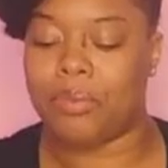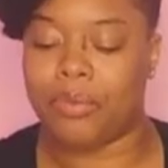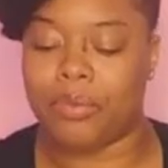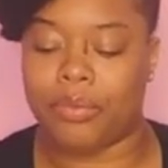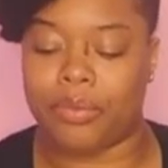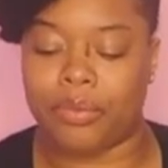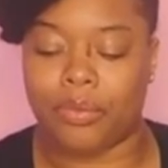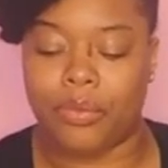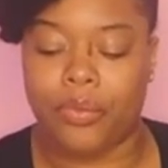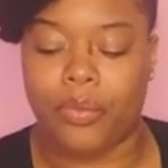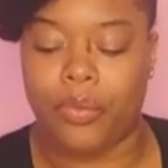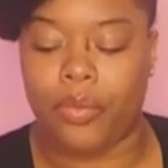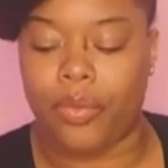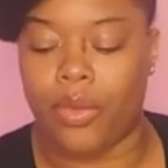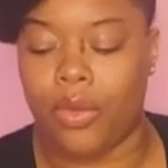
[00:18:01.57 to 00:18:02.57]

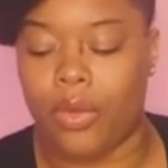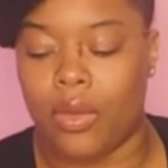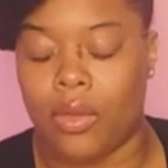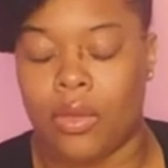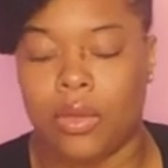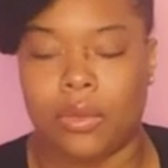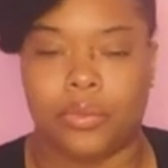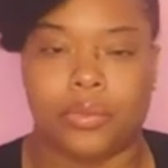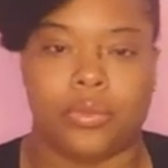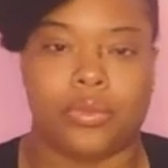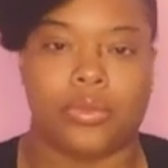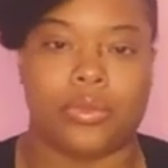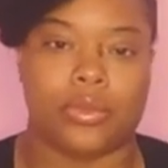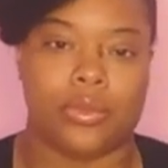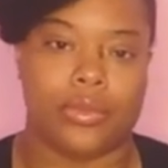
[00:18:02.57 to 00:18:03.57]

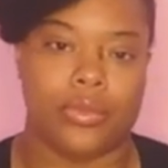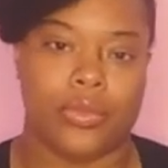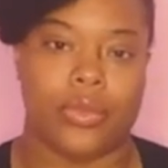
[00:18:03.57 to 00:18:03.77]
(silent)